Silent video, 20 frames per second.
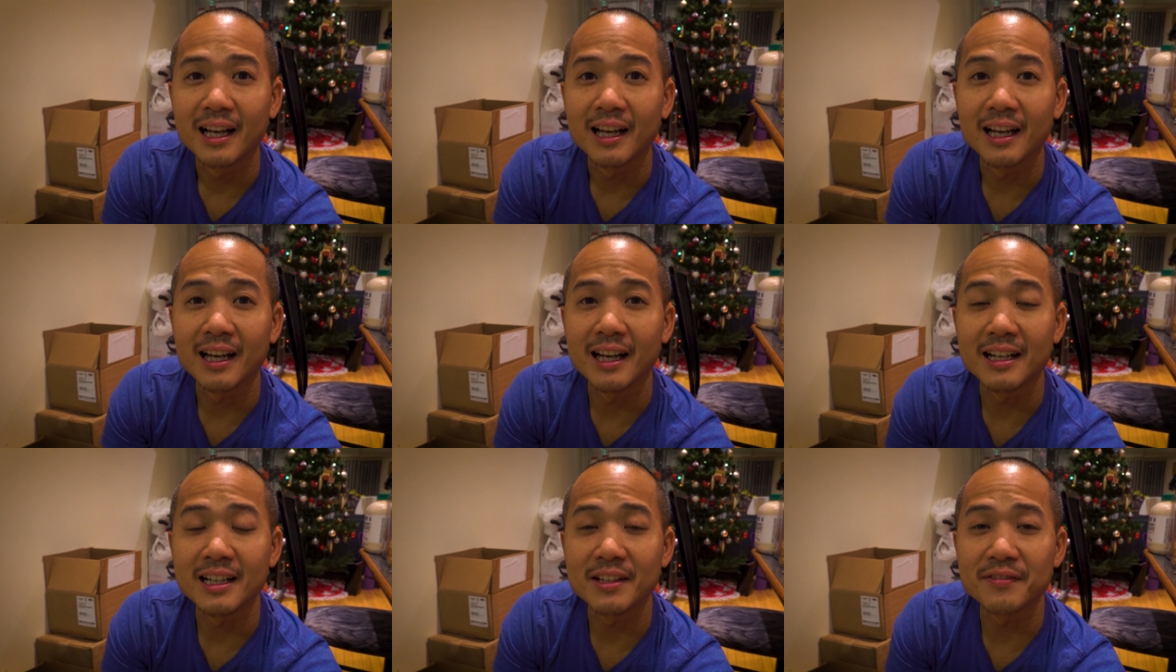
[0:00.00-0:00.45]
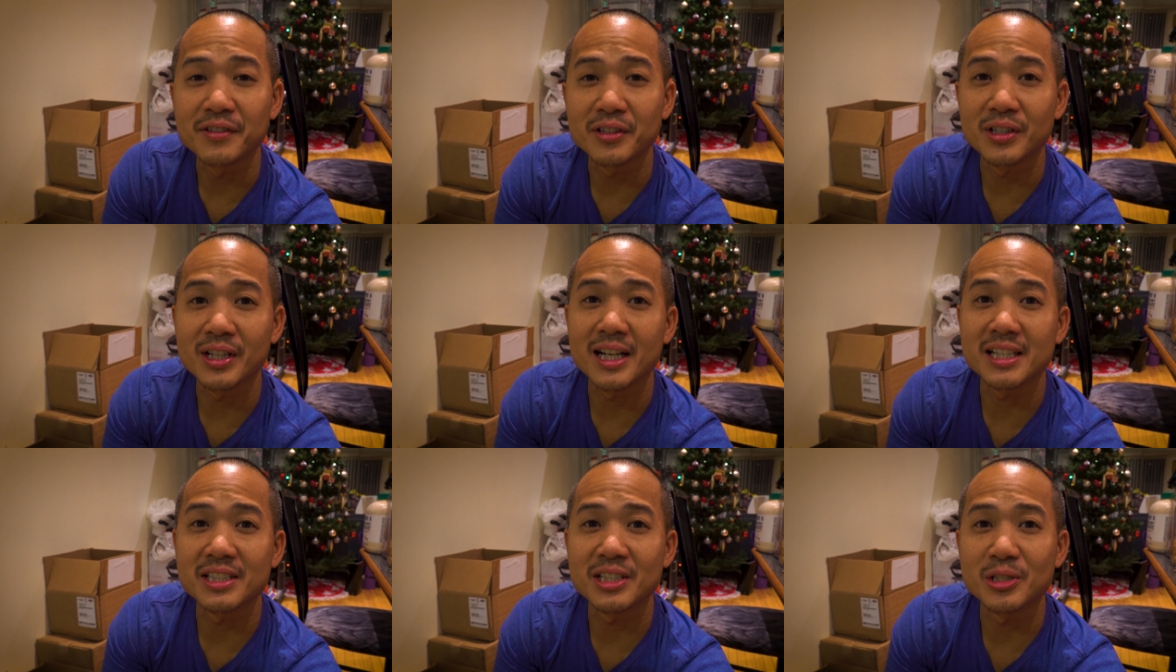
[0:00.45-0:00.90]
And if you
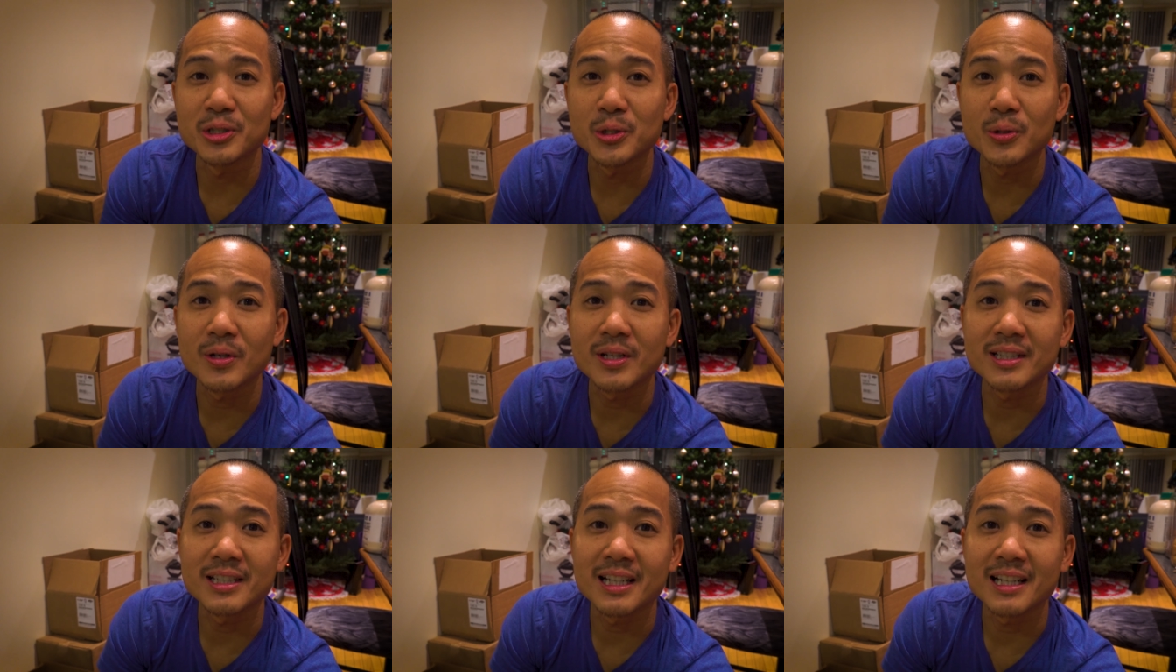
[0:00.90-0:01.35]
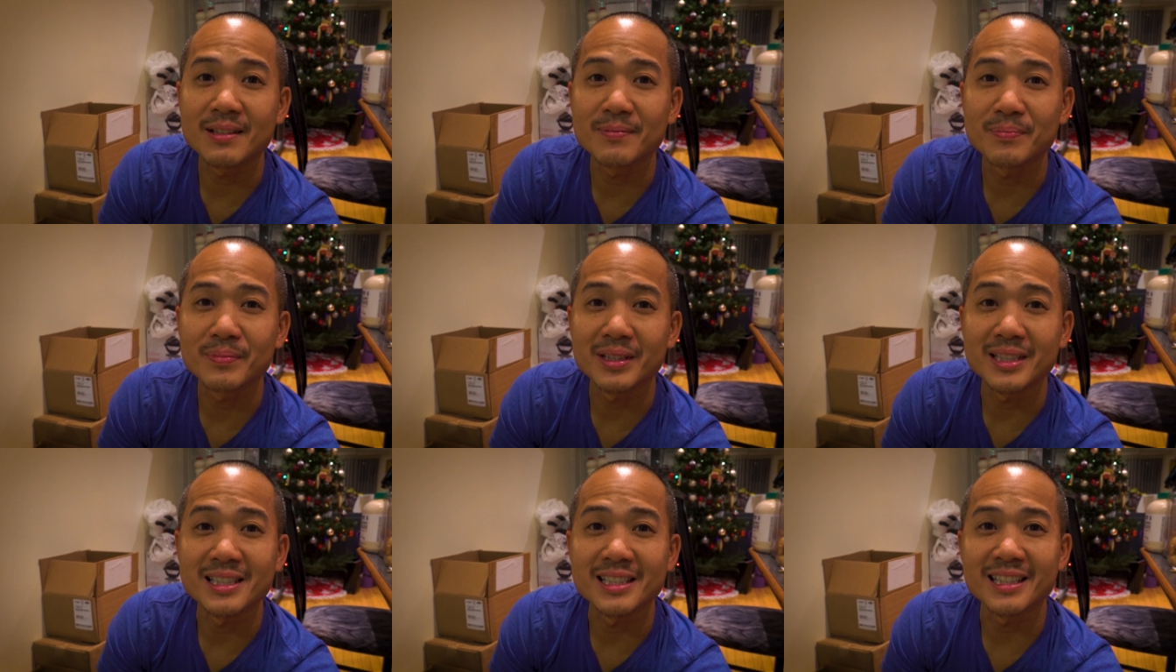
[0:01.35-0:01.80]
guys enjoyed that,
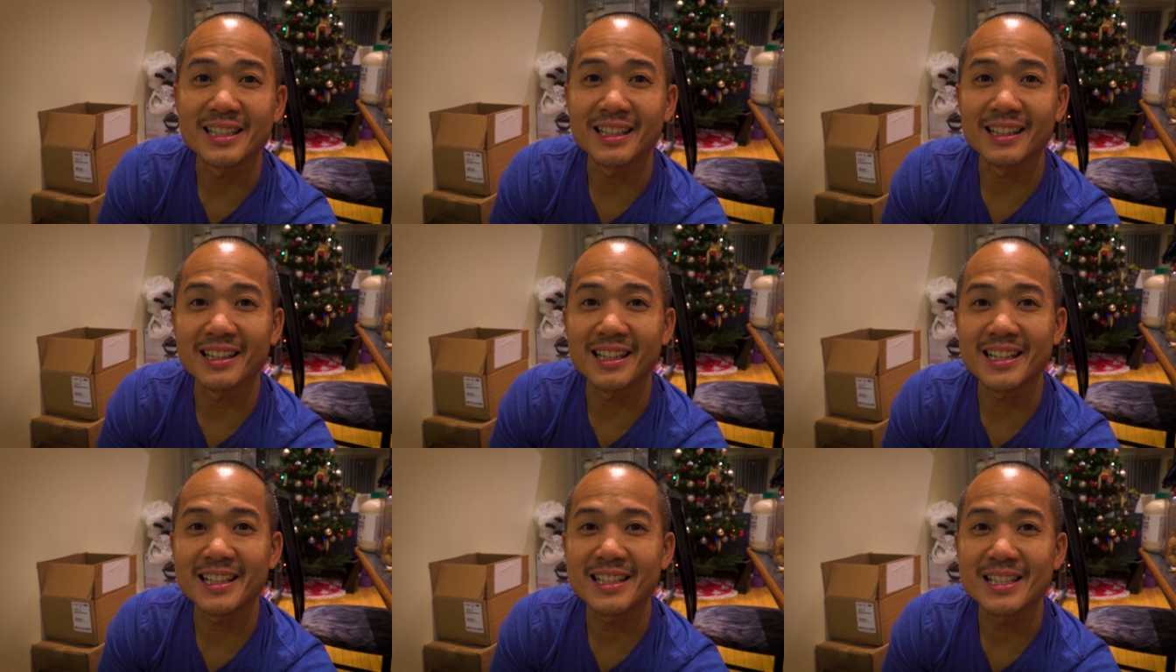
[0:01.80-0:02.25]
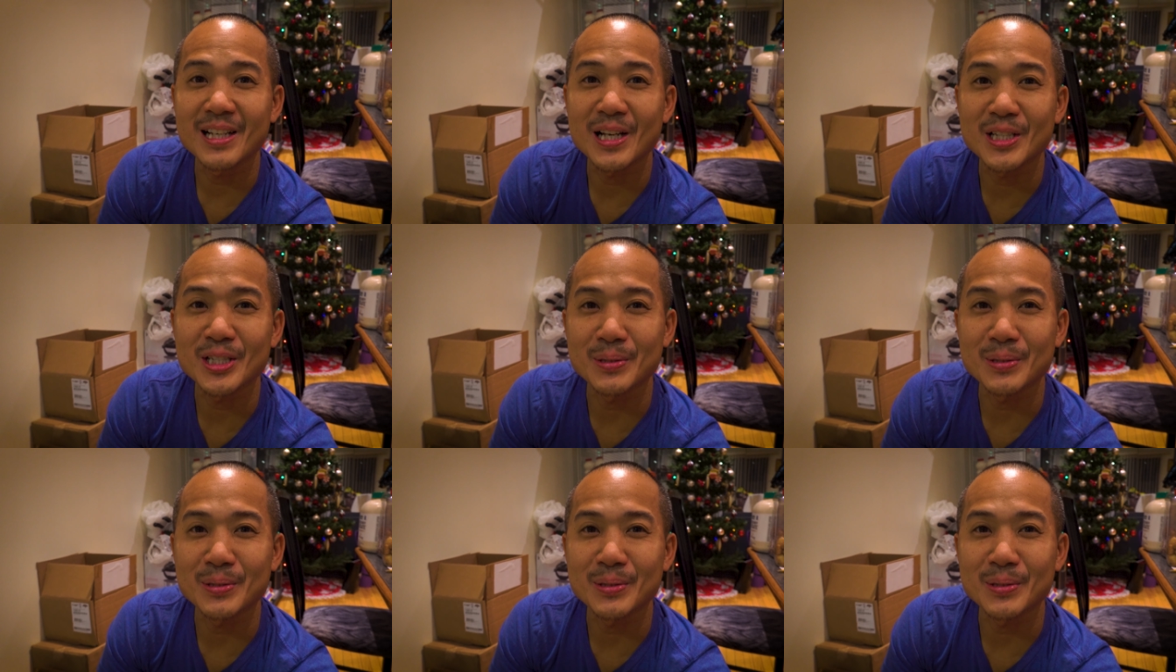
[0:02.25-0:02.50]
please hit a like,